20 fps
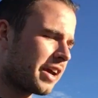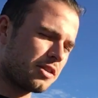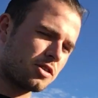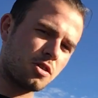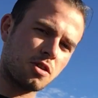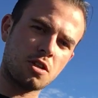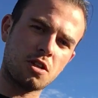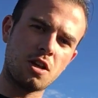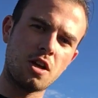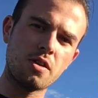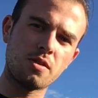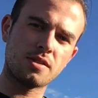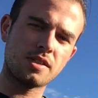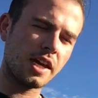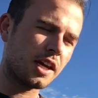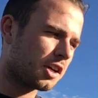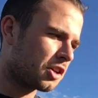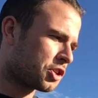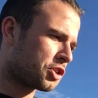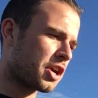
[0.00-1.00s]
nicer clothes,
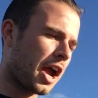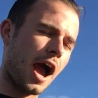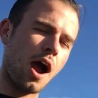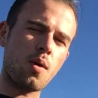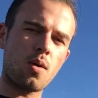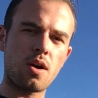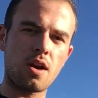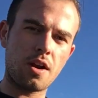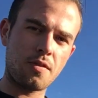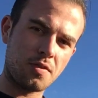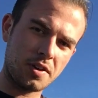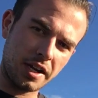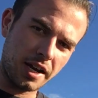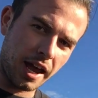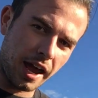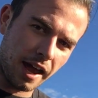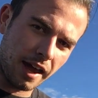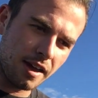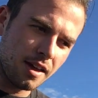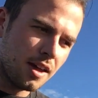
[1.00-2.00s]
take a shower every
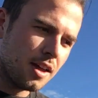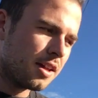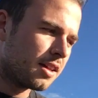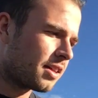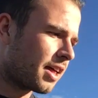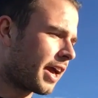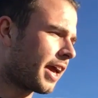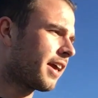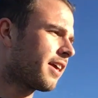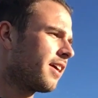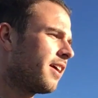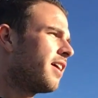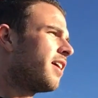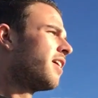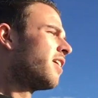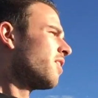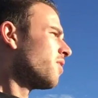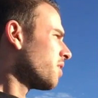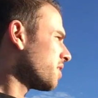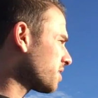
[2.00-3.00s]
day. Like,
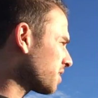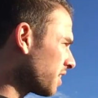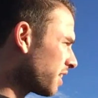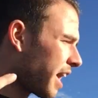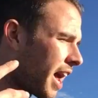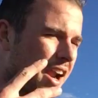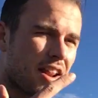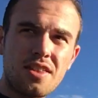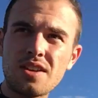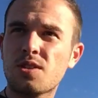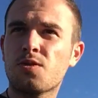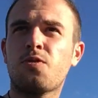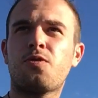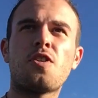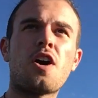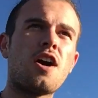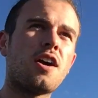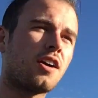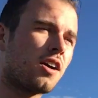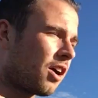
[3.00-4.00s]
let's get out of this
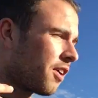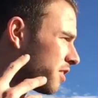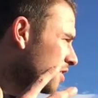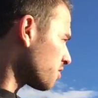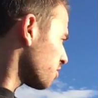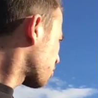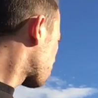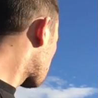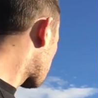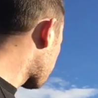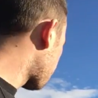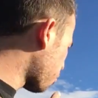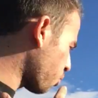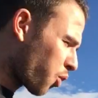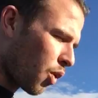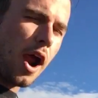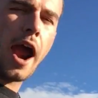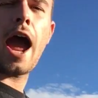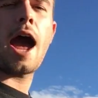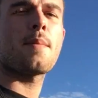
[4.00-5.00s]
funk, all this
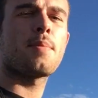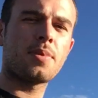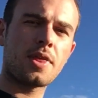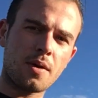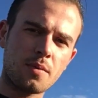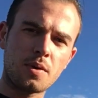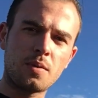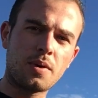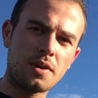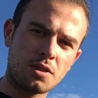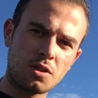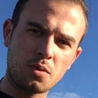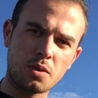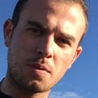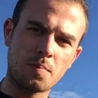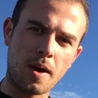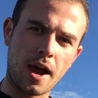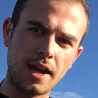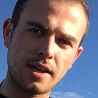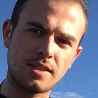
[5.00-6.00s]
crap that we went through
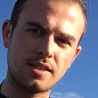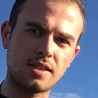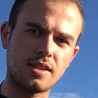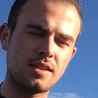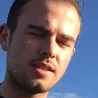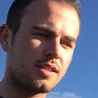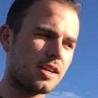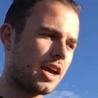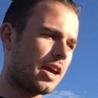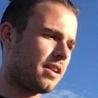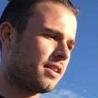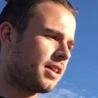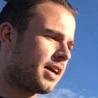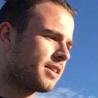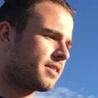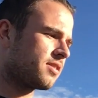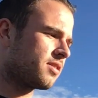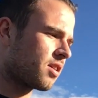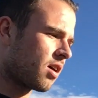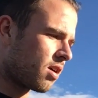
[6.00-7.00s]
with Pisces, and
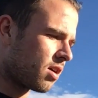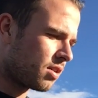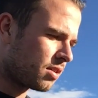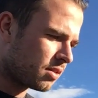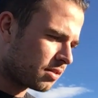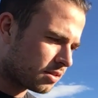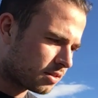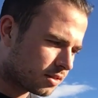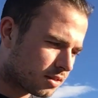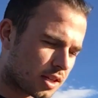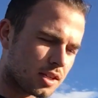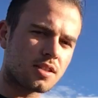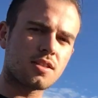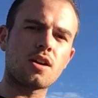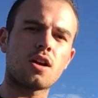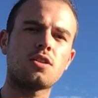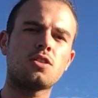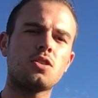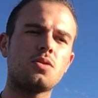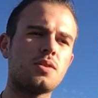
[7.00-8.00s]
let's start
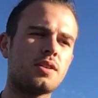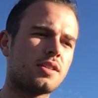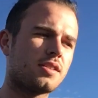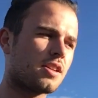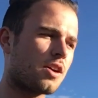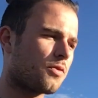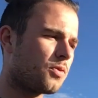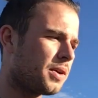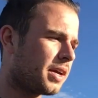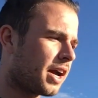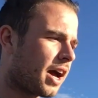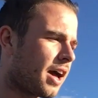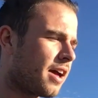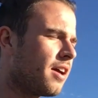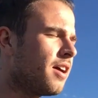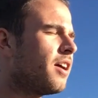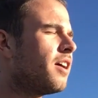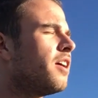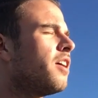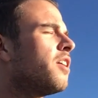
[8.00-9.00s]
doing stuff. We got,